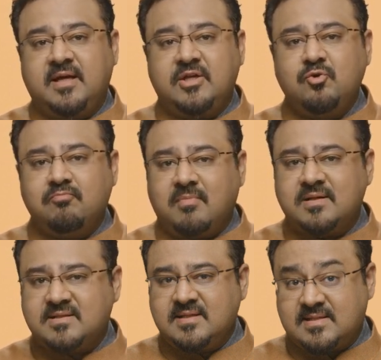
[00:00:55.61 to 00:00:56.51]
you
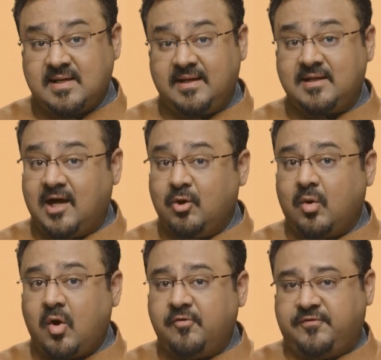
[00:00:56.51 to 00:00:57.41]
must decide how
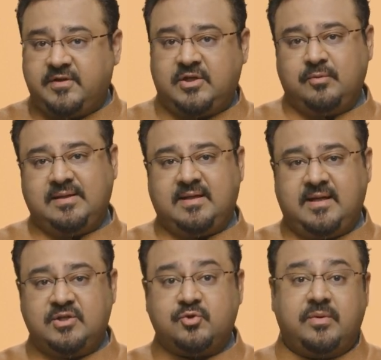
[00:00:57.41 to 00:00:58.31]
often you engage